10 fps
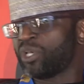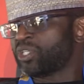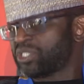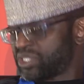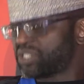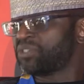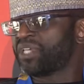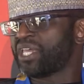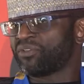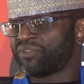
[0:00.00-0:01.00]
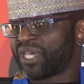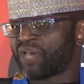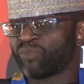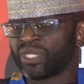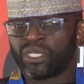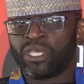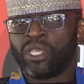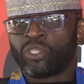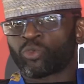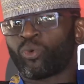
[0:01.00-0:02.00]
because she's still the head of the government.
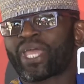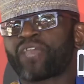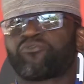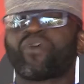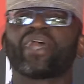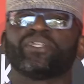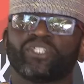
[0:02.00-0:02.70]
So what I find